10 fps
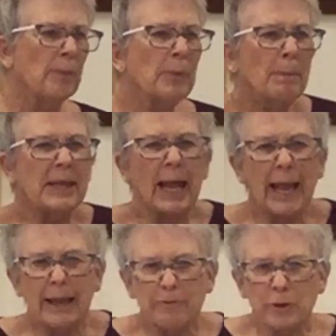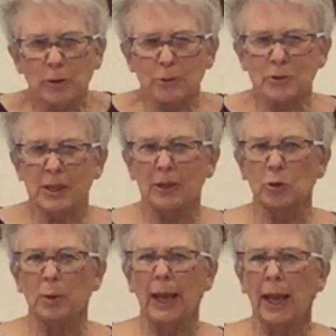the behaviors that
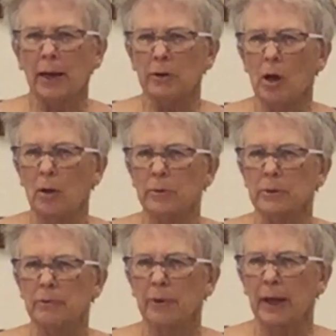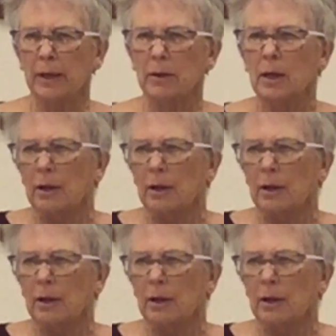you can cultivate,